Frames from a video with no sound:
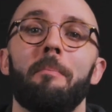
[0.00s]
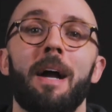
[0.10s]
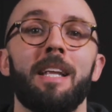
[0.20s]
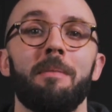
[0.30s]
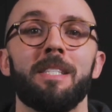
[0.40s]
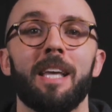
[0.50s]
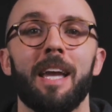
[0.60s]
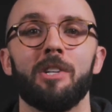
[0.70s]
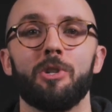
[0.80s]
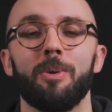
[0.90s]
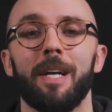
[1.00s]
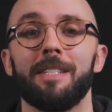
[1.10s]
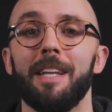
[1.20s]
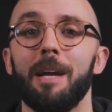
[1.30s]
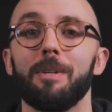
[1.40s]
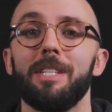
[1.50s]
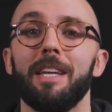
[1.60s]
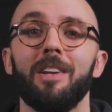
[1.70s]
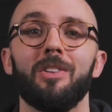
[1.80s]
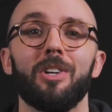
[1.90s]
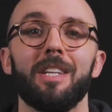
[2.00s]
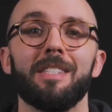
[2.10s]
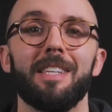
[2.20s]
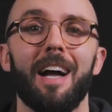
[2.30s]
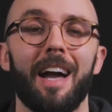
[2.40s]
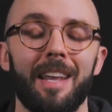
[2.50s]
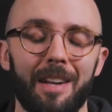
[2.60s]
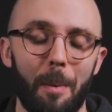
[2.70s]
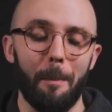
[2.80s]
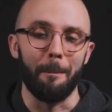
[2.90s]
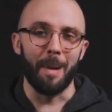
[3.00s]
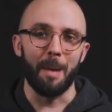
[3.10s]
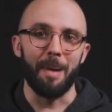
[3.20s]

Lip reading: My name is Andrew and today we're taking a look inside my